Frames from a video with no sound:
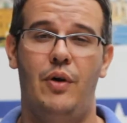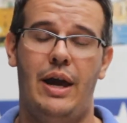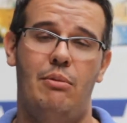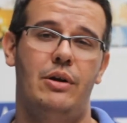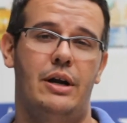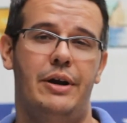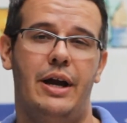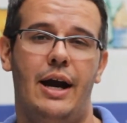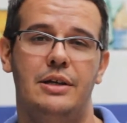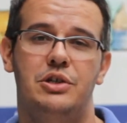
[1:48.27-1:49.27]
of vocabulary,
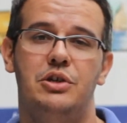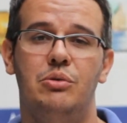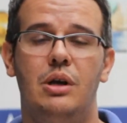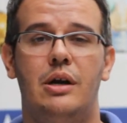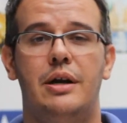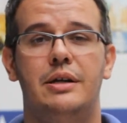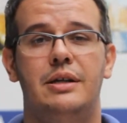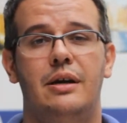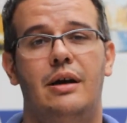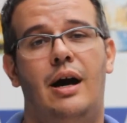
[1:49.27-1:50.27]
guys, you
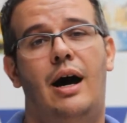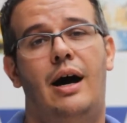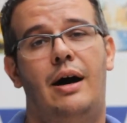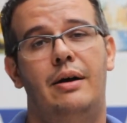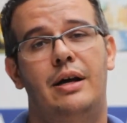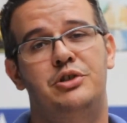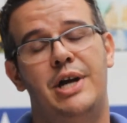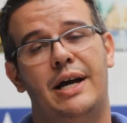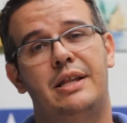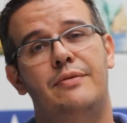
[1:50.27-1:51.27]
learned
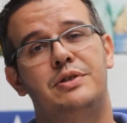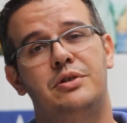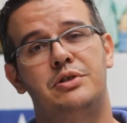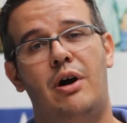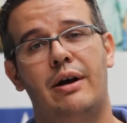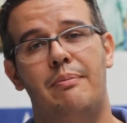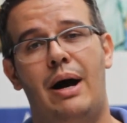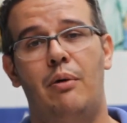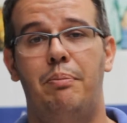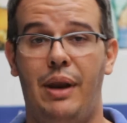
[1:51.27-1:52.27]
adjectives to talk
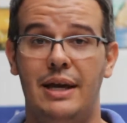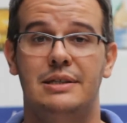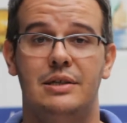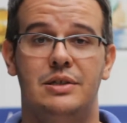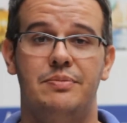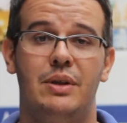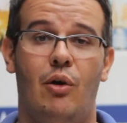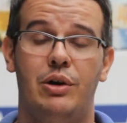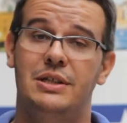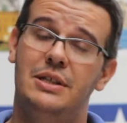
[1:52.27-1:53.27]
about places
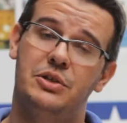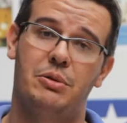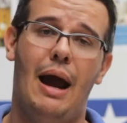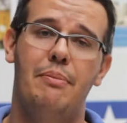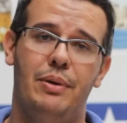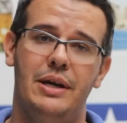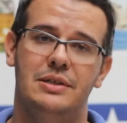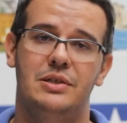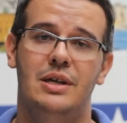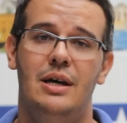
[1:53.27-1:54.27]
or to describe
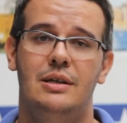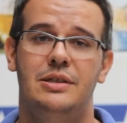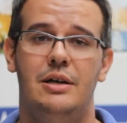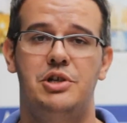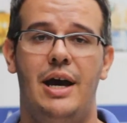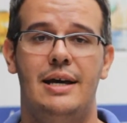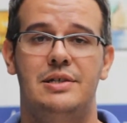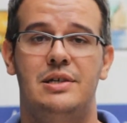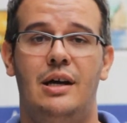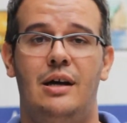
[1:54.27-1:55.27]
places, such
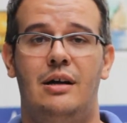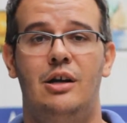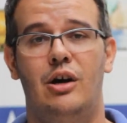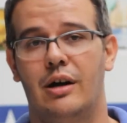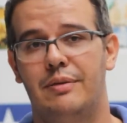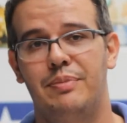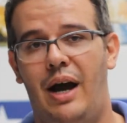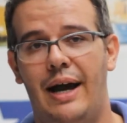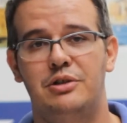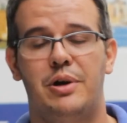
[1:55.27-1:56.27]
as, look,
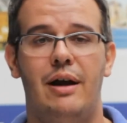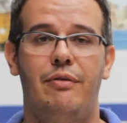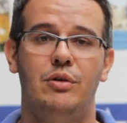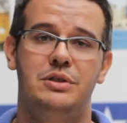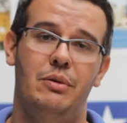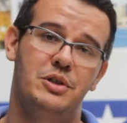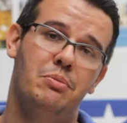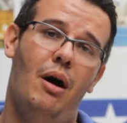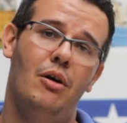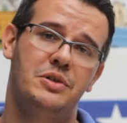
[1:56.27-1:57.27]
I traveled to a
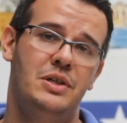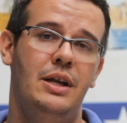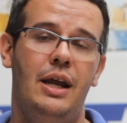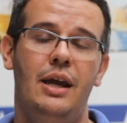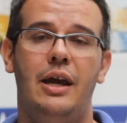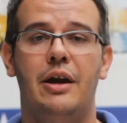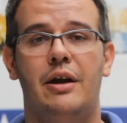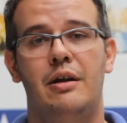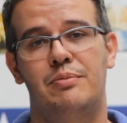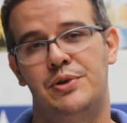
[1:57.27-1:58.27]
small city
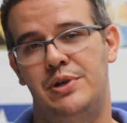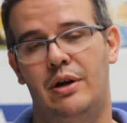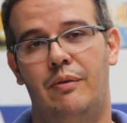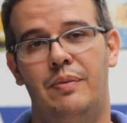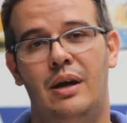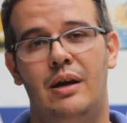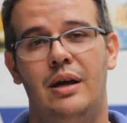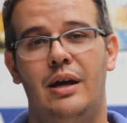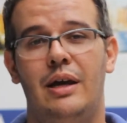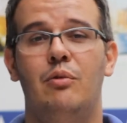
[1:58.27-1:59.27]
here in Brazil.
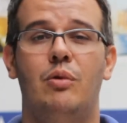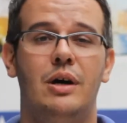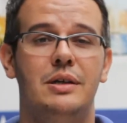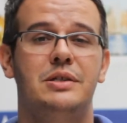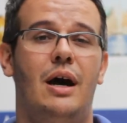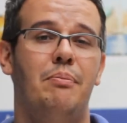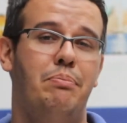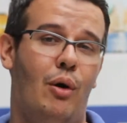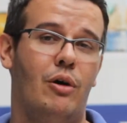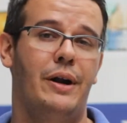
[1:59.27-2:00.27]
It was a
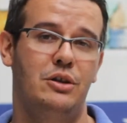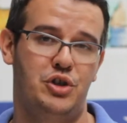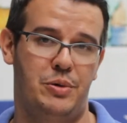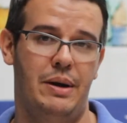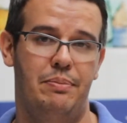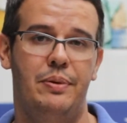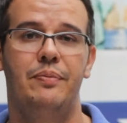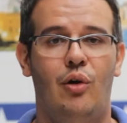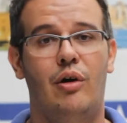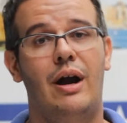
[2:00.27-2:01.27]
boring trip.
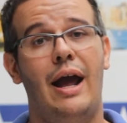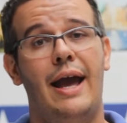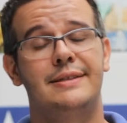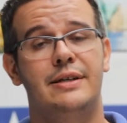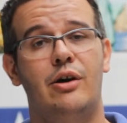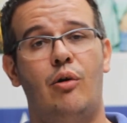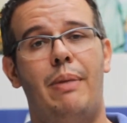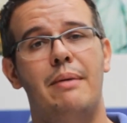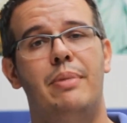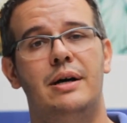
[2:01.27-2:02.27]
Or I had to go
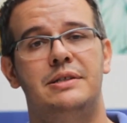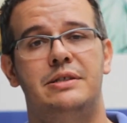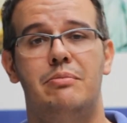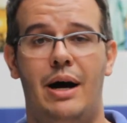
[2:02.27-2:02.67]
by bus to